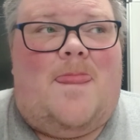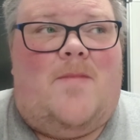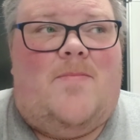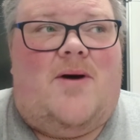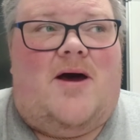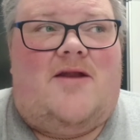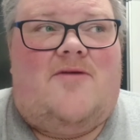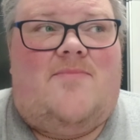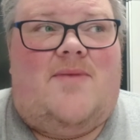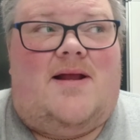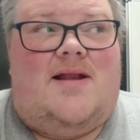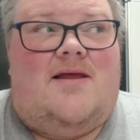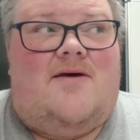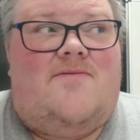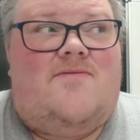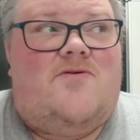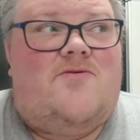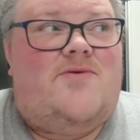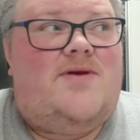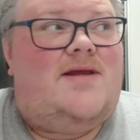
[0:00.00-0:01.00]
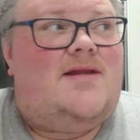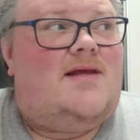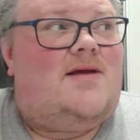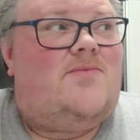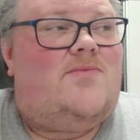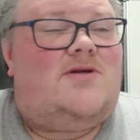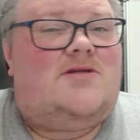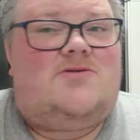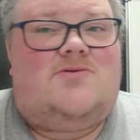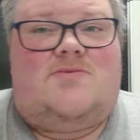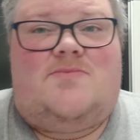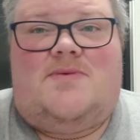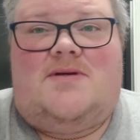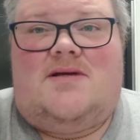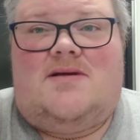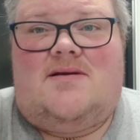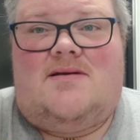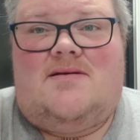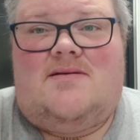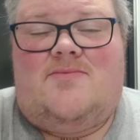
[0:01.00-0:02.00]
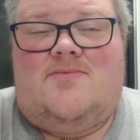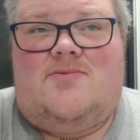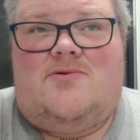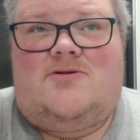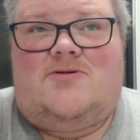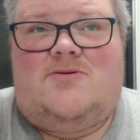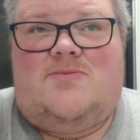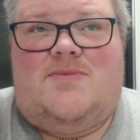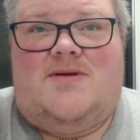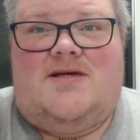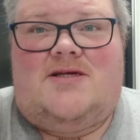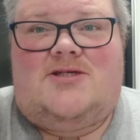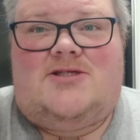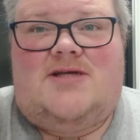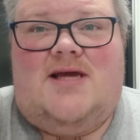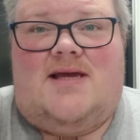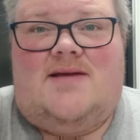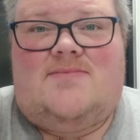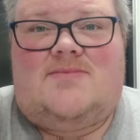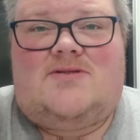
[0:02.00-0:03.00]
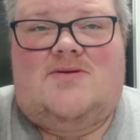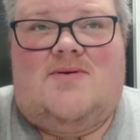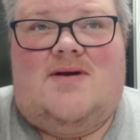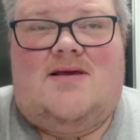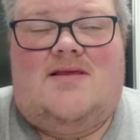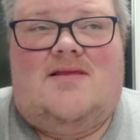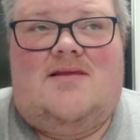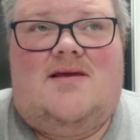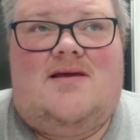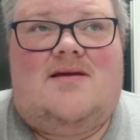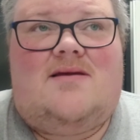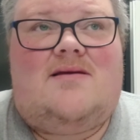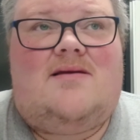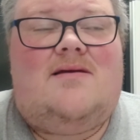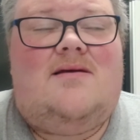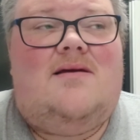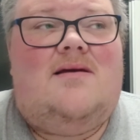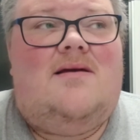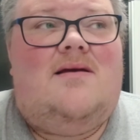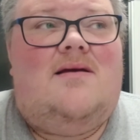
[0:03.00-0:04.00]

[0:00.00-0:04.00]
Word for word: part of my love for reading, which would be a shame. So I think,